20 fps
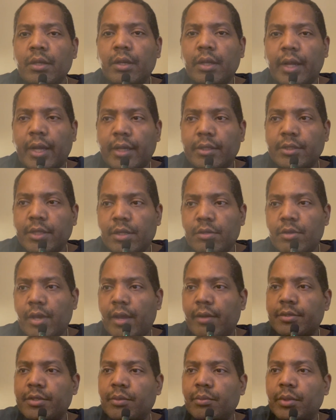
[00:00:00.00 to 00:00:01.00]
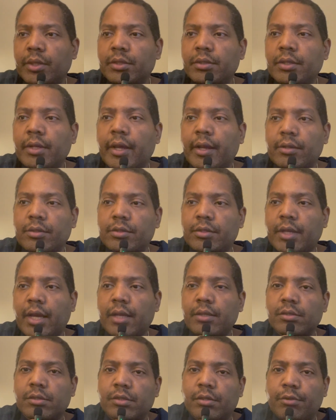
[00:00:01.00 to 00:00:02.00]
like I said, you have some listening
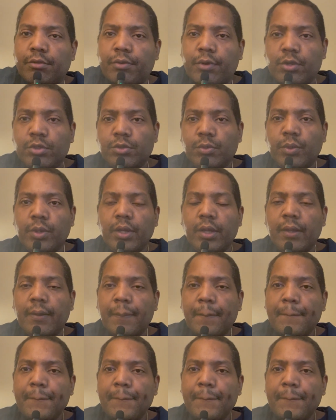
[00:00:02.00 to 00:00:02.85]
exercises the first week.